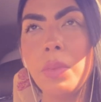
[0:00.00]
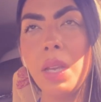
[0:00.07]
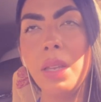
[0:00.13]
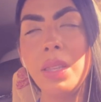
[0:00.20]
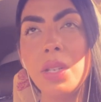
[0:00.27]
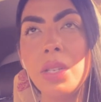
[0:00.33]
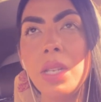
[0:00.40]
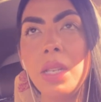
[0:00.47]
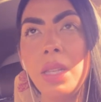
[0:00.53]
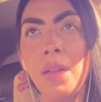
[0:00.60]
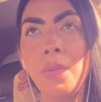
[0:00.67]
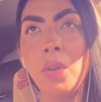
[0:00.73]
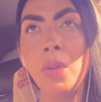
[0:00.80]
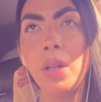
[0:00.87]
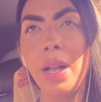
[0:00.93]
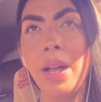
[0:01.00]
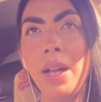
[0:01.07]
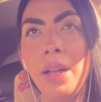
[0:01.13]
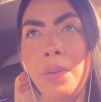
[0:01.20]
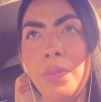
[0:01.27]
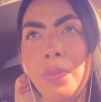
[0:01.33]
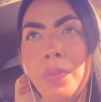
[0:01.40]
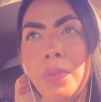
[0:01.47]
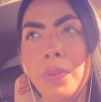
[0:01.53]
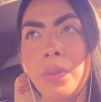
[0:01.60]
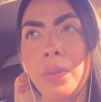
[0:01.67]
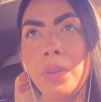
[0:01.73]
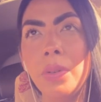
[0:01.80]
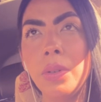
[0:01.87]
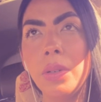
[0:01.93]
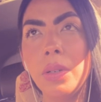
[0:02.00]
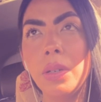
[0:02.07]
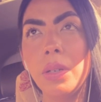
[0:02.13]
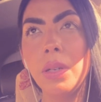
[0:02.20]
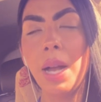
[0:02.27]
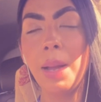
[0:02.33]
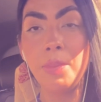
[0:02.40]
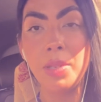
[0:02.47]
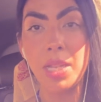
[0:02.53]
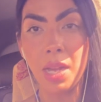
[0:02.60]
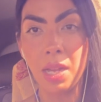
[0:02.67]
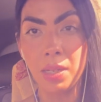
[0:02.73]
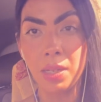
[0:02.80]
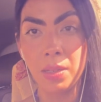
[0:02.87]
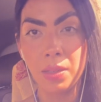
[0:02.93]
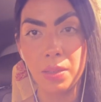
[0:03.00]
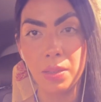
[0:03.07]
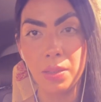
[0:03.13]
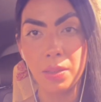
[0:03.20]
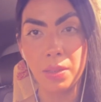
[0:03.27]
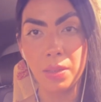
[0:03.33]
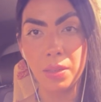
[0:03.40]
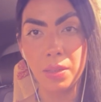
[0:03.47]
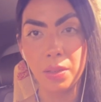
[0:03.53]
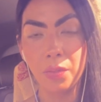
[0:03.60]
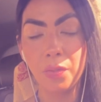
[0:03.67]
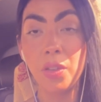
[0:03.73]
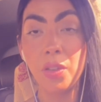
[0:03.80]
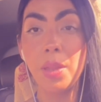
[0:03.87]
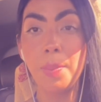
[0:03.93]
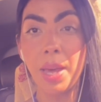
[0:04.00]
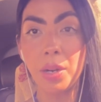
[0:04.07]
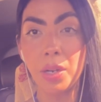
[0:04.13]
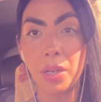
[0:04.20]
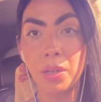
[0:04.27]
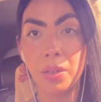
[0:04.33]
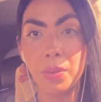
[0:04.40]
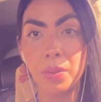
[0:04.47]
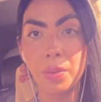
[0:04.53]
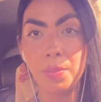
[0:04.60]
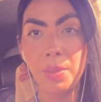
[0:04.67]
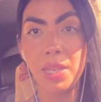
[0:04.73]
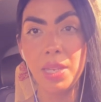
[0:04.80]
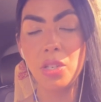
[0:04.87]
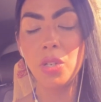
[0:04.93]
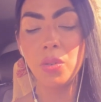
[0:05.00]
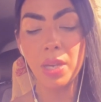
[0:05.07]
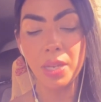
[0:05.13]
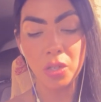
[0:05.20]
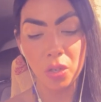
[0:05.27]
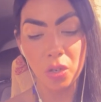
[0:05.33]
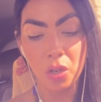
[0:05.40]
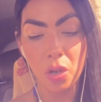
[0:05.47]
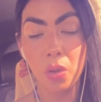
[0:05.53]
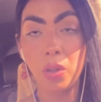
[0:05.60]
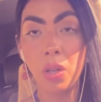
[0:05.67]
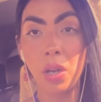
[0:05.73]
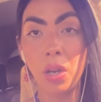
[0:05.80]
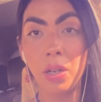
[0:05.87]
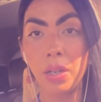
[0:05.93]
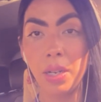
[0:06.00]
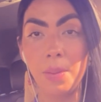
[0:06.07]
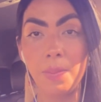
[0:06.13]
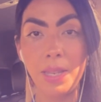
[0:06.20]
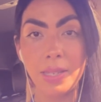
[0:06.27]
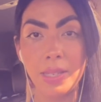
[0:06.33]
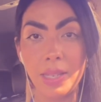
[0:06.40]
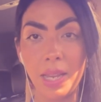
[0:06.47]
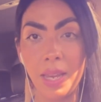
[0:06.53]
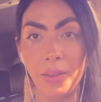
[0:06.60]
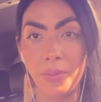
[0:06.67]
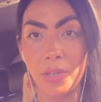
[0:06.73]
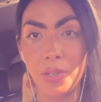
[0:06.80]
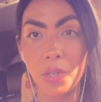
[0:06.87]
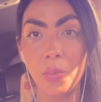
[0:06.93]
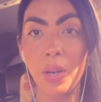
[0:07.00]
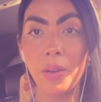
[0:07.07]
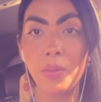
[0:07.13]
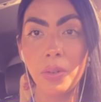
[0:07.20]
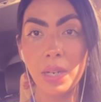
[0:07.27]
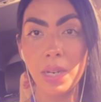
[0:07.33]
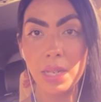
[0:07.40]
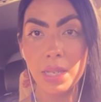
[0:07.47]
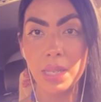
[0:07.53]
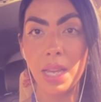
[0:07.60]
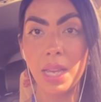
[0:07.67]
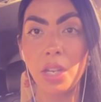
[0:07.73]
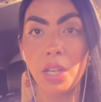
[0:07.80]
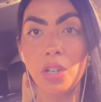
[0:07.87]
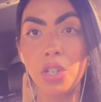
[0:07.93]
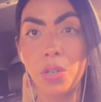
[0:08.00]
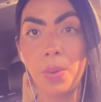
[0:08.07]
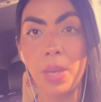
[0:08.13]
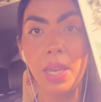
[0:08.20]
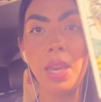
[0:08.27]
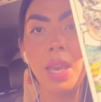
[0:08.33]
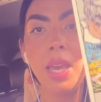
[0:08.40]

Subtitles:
There's a level of I'm done for the better because you guys are no longer going to be slaves to whatever it is that you're doing.